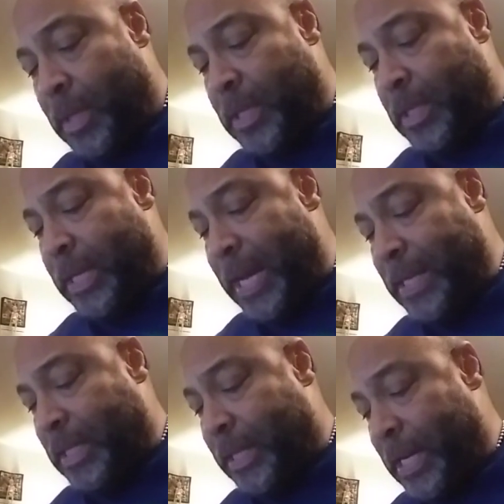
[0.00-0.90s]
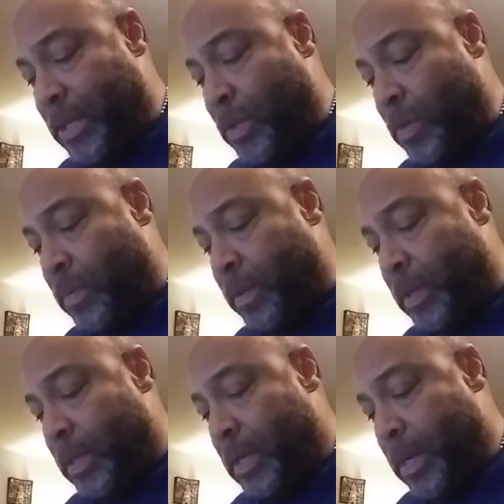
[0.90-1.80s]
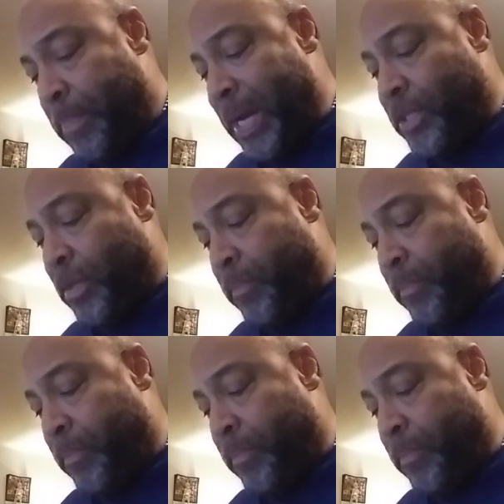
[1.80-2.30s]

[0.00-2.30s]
is to educate you about